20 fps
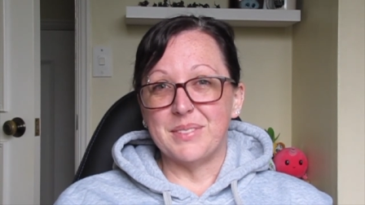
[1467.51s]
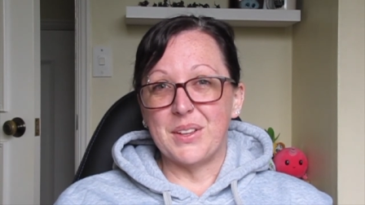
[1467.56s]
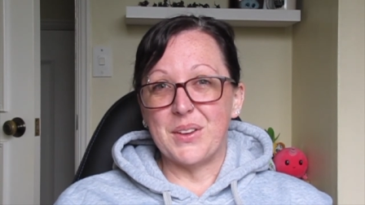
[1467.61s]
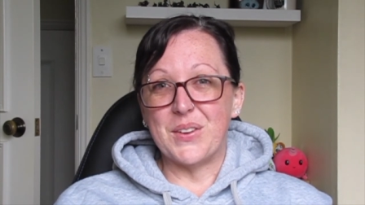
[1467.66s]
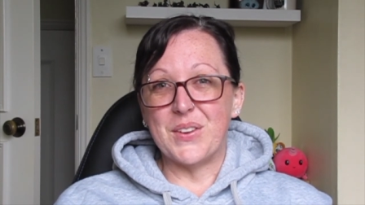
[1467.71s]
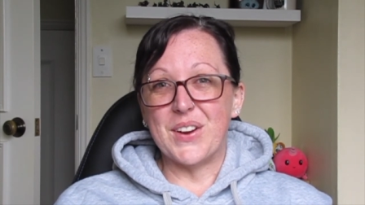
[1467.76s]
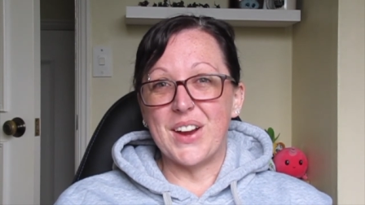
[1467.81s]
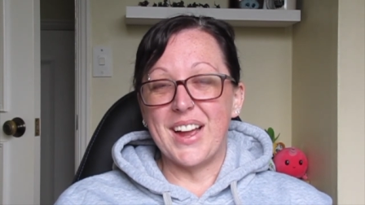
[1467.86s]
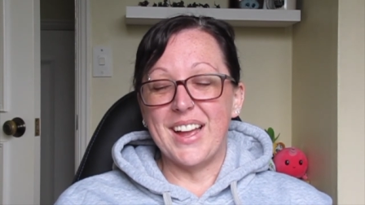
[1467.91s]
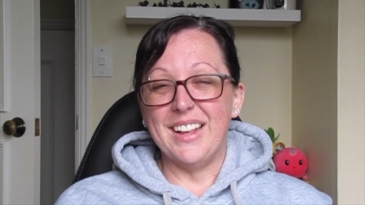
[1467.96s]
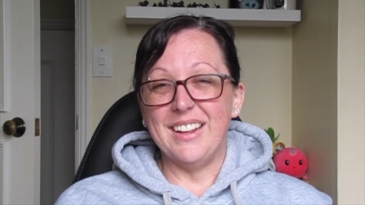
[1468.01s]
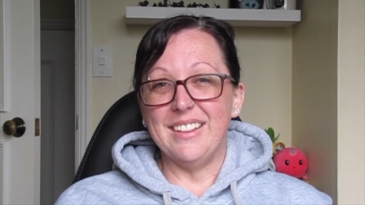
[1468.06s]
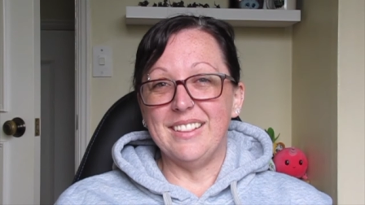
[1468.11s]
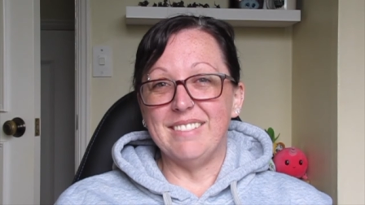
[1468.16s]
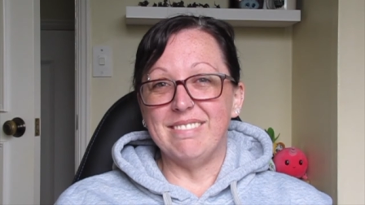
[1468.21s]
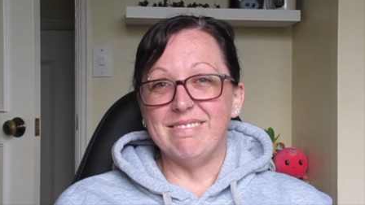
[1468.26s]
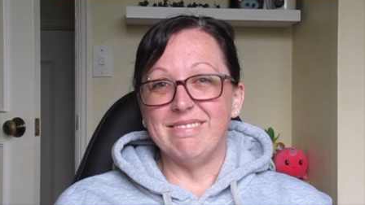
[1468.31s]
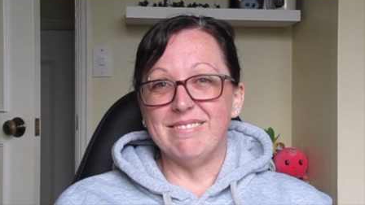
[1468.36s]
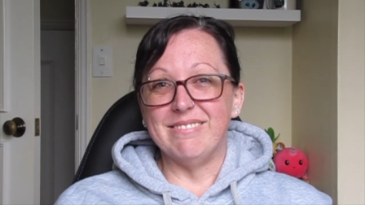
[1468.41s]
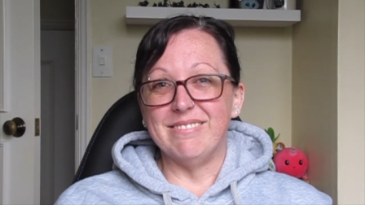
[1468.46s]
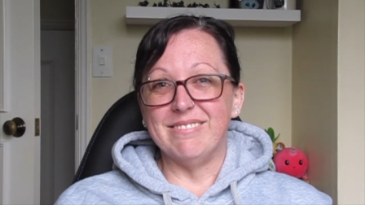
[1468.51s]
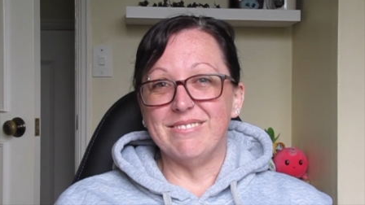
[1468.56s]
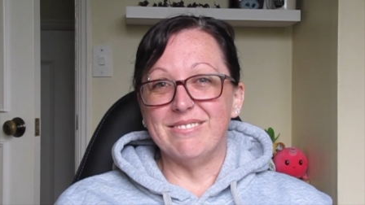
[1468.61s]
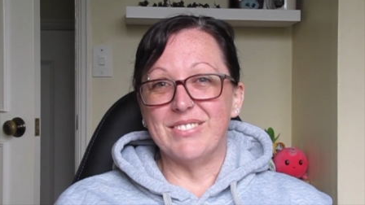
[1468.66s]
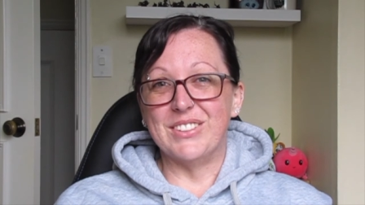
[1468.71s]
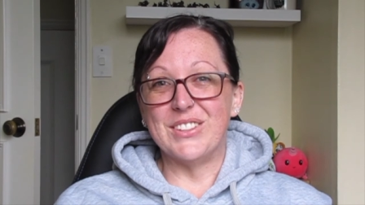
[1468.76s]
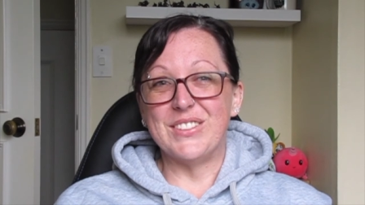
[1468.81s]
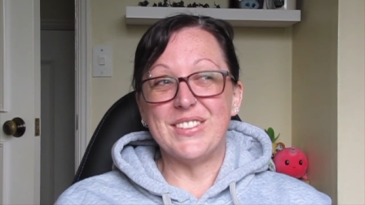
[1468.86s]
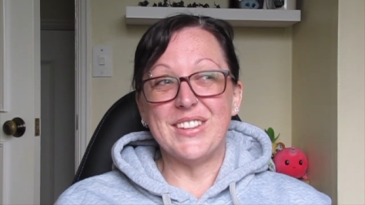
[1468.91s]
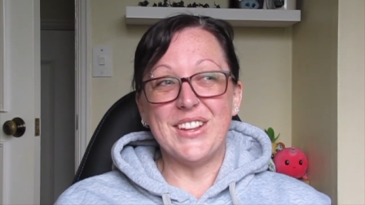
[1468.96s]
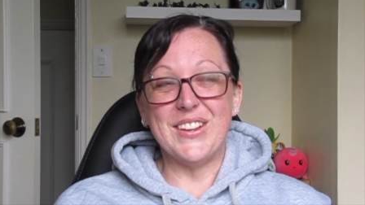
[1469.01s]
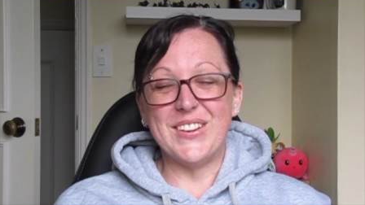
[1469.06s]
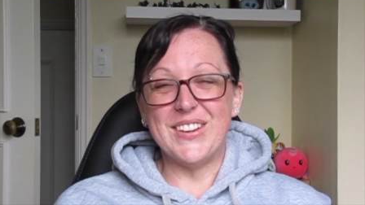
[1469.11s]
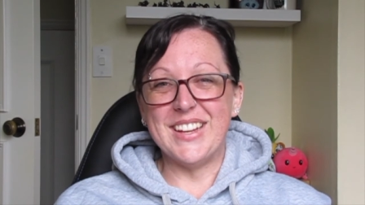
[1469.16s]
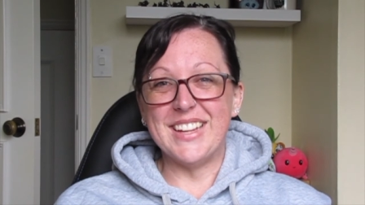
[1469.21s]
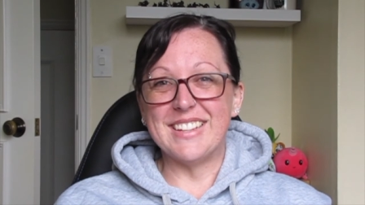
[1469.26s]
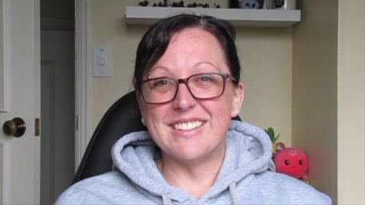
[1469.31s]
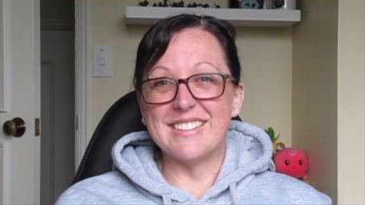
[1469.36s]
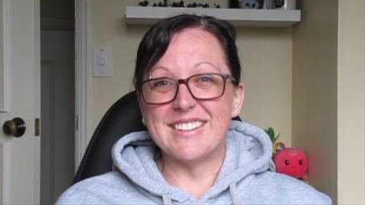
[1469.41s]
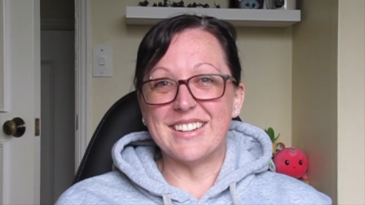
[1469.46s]
All right. We'll see you
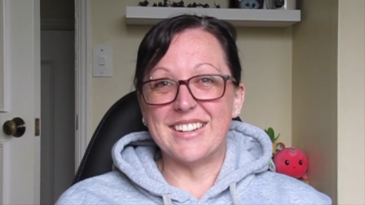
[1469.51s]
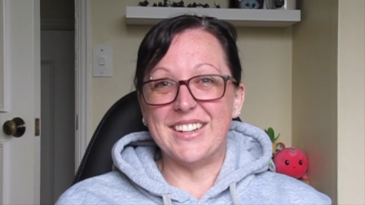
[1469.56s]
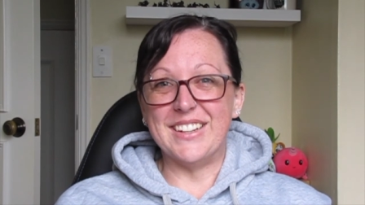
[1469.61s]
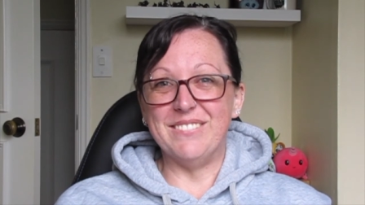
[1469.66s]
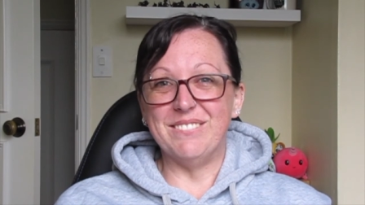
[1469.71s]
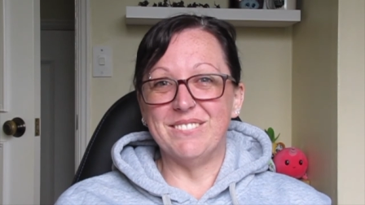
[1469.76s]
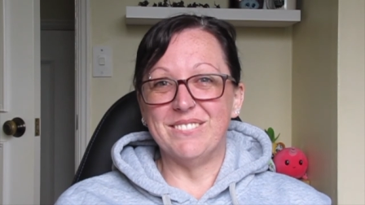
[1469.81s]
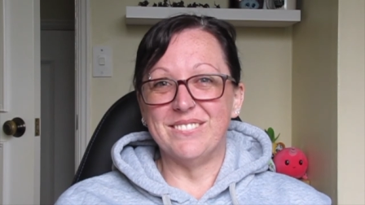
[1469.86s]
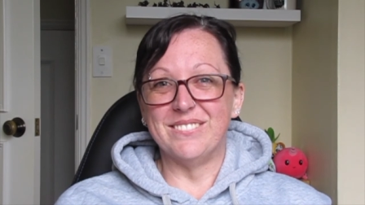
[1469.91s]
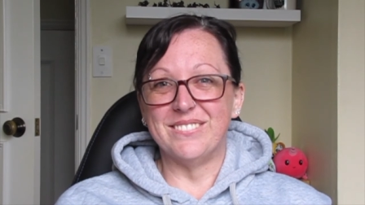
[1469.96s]
next time.